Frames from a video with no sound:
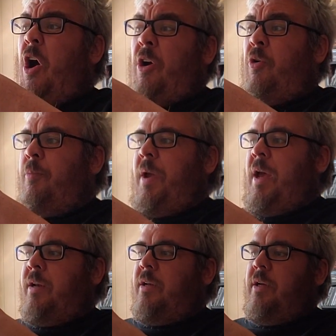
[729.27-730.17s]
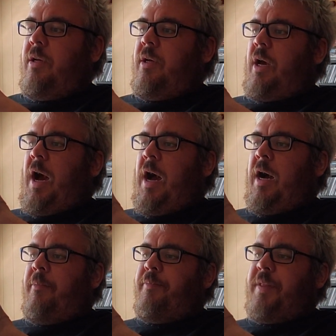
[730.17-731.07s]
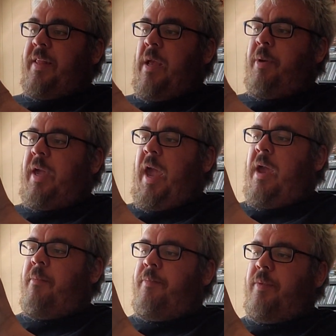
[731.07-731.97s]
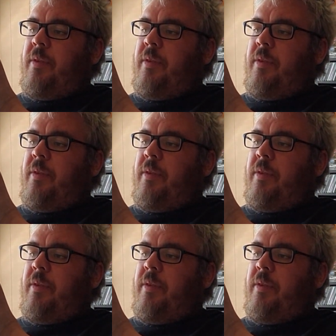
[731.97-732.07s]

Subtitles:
hardcore band that they became.